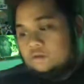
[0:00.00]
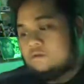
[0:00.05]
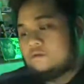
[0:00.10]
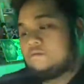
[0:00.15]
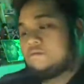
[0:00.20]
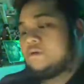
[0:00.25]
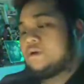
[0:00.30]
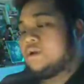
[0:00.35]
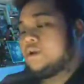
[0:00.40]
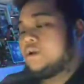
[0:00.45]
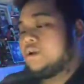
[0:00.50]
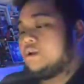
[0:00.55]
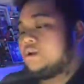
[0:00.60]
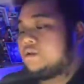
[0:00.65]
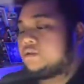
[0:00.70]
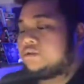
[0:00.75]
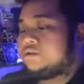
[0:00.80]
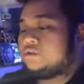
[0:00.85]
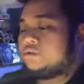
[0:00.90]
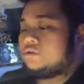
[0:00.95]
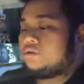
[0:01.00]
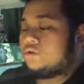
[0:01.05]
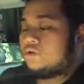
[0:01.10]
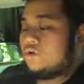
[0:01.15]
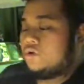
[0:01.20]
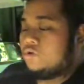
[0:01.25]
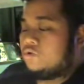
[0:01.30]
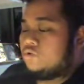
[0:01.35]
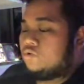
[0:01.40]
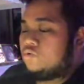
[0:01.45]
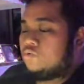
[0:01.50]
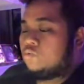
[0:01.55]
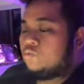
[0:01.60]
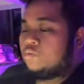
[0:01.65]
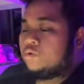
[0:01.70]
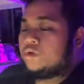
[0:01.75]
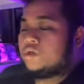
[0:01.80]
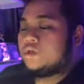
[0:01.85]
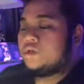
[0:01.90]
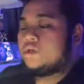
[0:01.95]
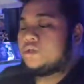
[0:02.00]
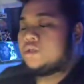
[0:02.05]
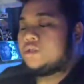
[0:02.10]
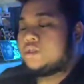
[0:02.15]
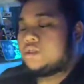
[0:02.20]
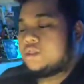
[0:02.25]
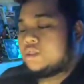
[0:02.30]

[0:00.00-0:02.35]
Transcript: Alright, let's go with,